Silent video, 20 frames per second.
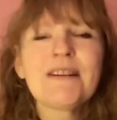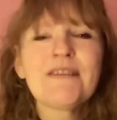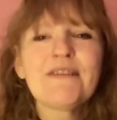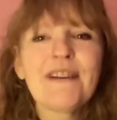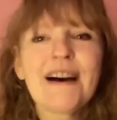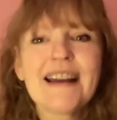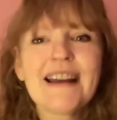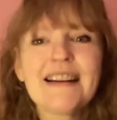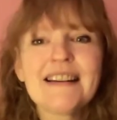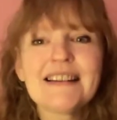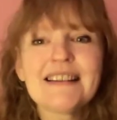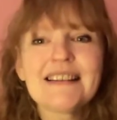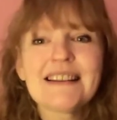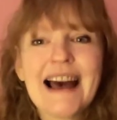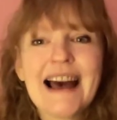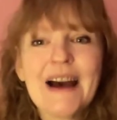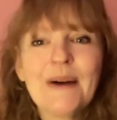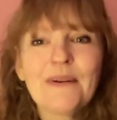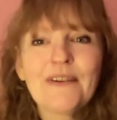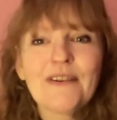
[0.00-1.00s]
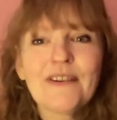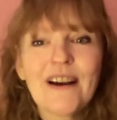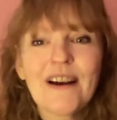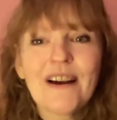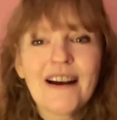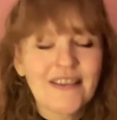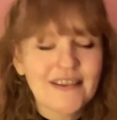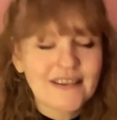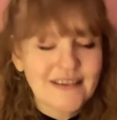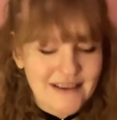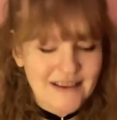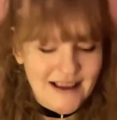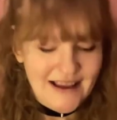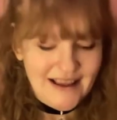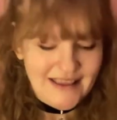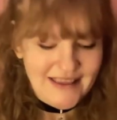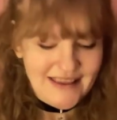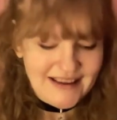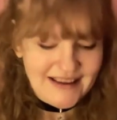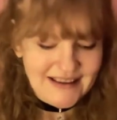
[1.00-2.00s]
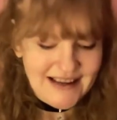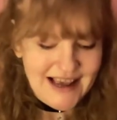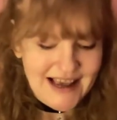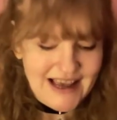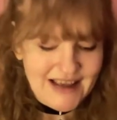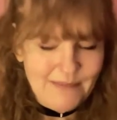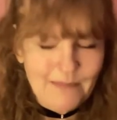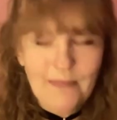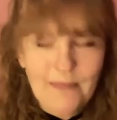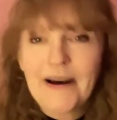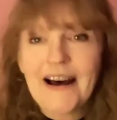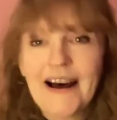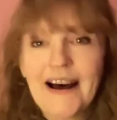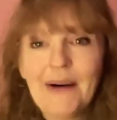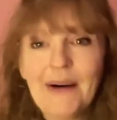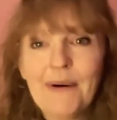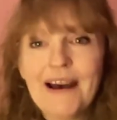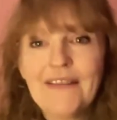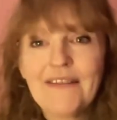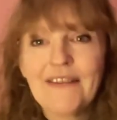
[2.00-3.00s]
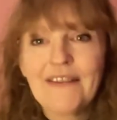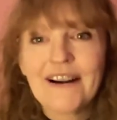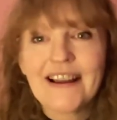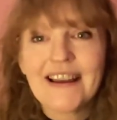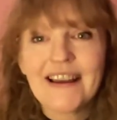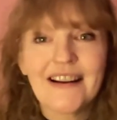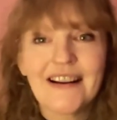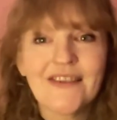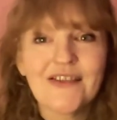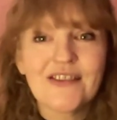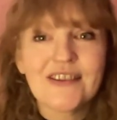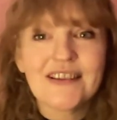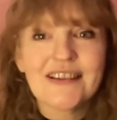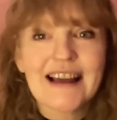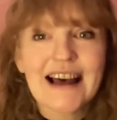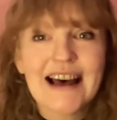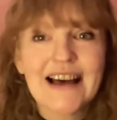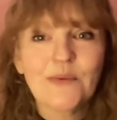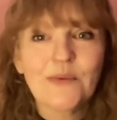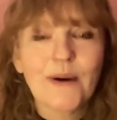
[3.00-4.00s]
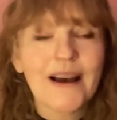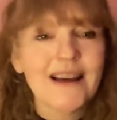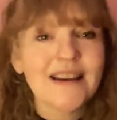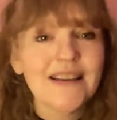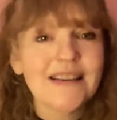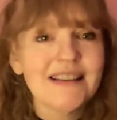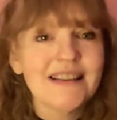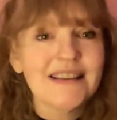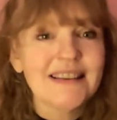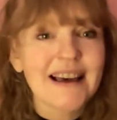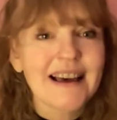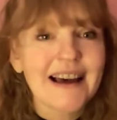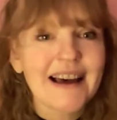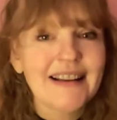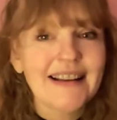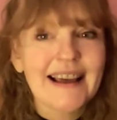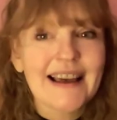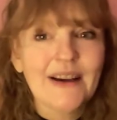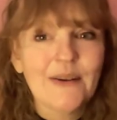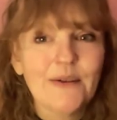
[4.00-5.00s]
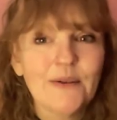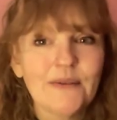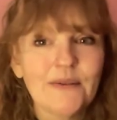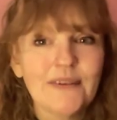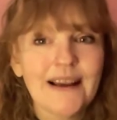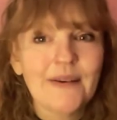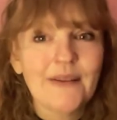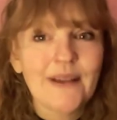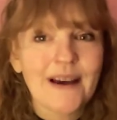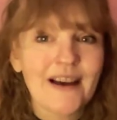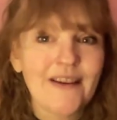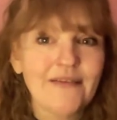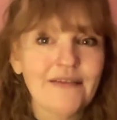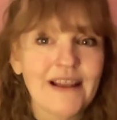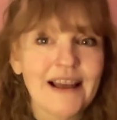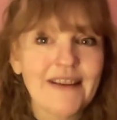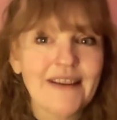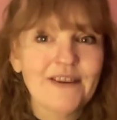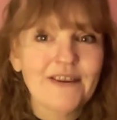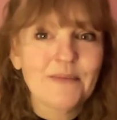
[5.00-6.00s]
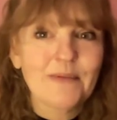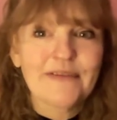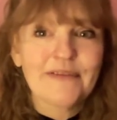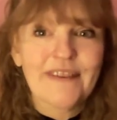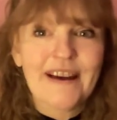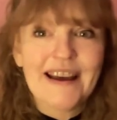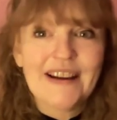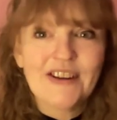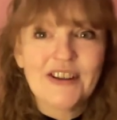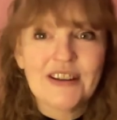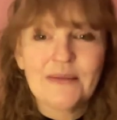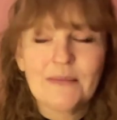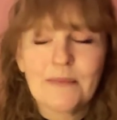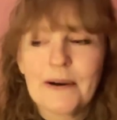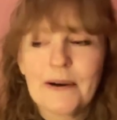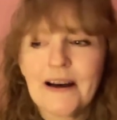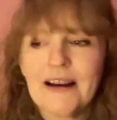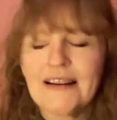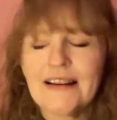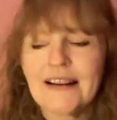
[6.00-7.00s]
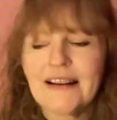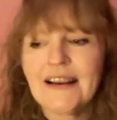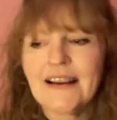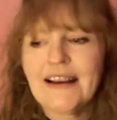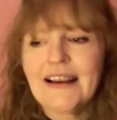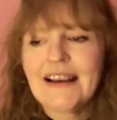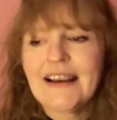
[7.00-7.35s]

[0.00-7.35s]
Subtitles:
my finest hour at that time. But however, I can understand why I did that now that I've left the profession. But